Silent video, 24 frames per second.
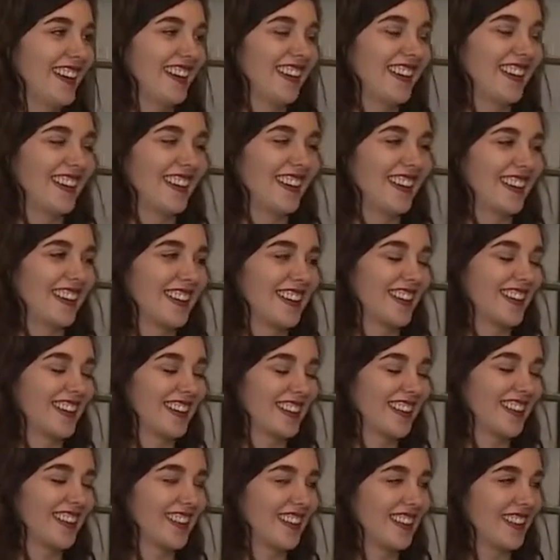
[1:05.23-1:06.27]

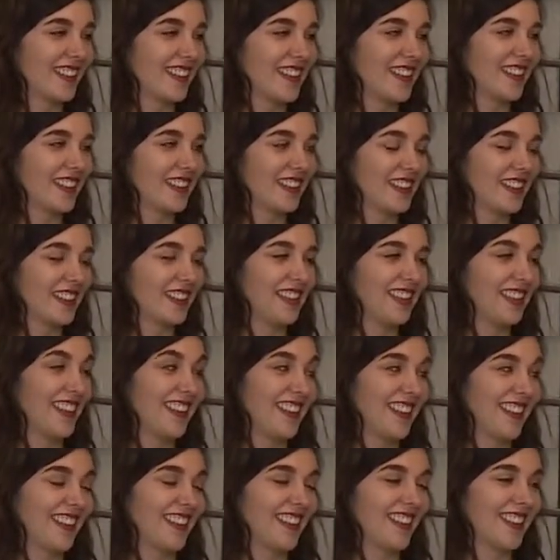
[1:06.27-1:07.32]

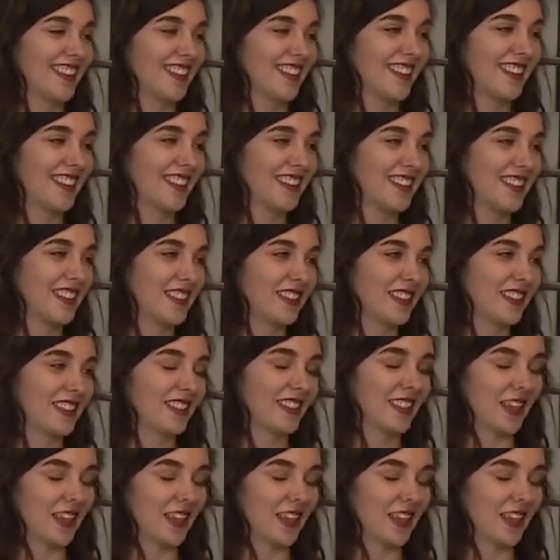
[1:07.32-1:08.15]
This person isn't speaking.